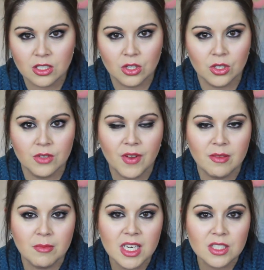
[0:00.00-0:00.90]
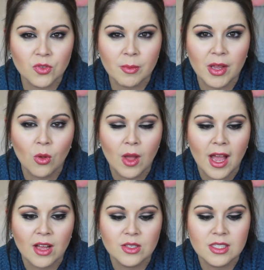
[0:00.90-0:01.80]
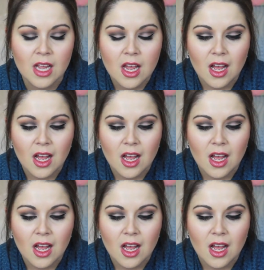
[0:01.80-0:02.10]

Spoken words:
to 35 minutes for my whole house